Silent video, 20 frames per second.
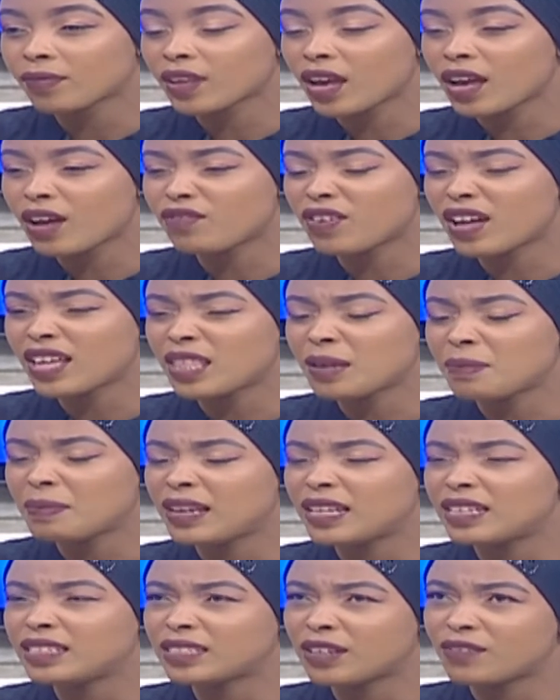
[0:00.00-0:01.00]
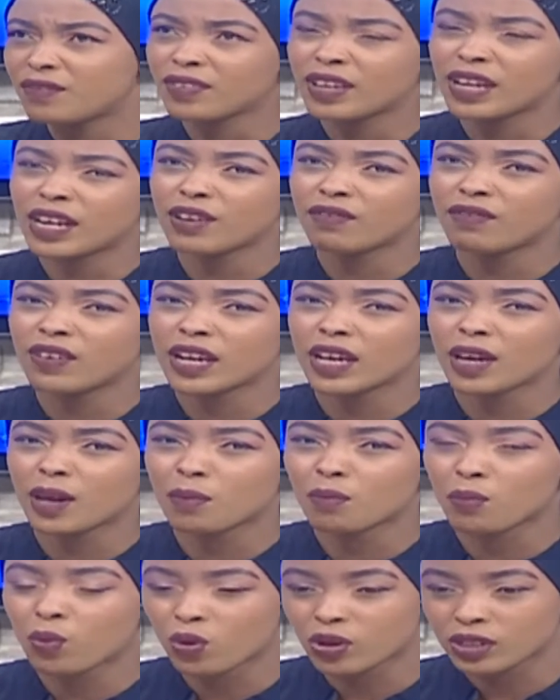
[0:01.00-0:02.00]
A father plays a very, very
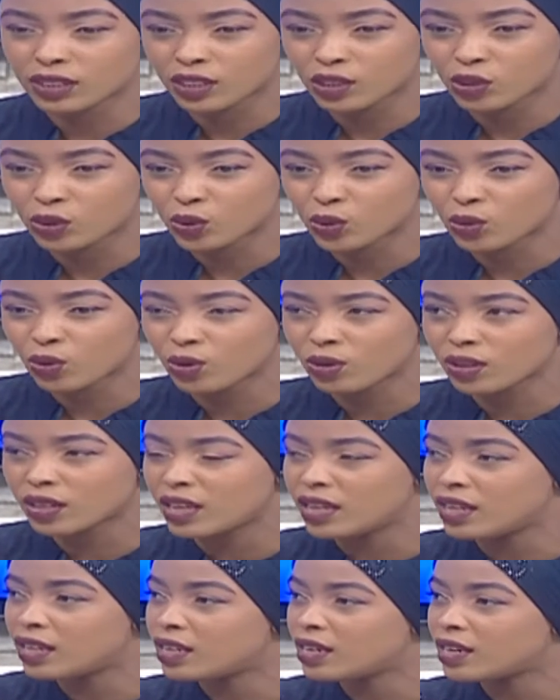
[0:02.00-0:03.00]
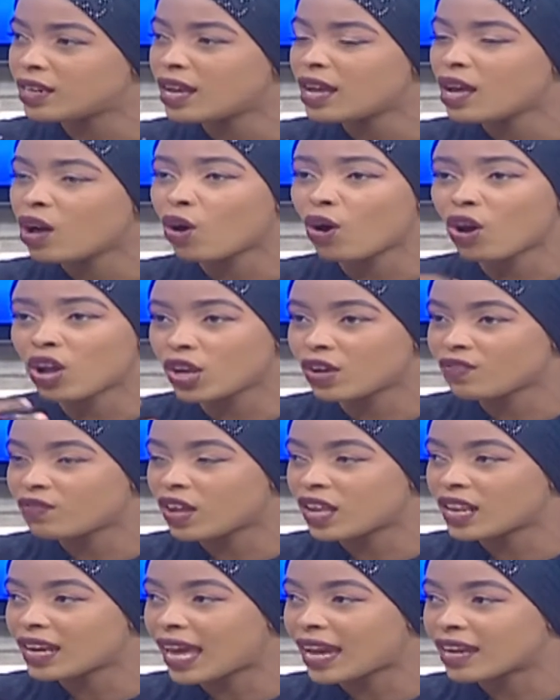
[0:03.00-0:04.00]
important role in all of
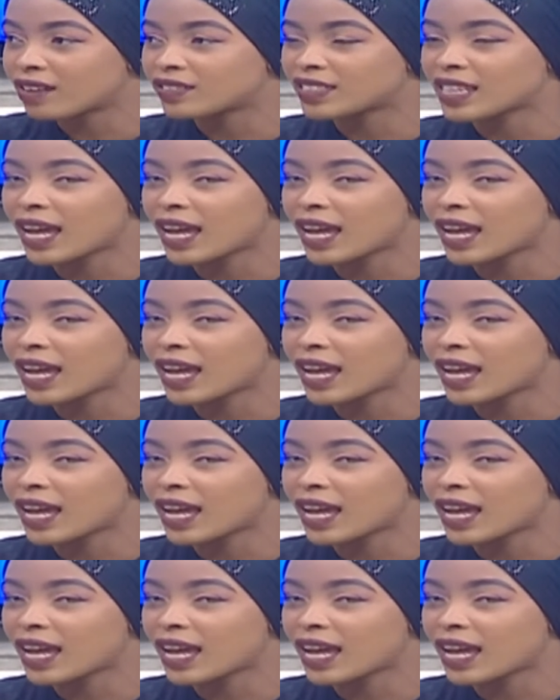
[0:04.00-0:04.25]
our lives.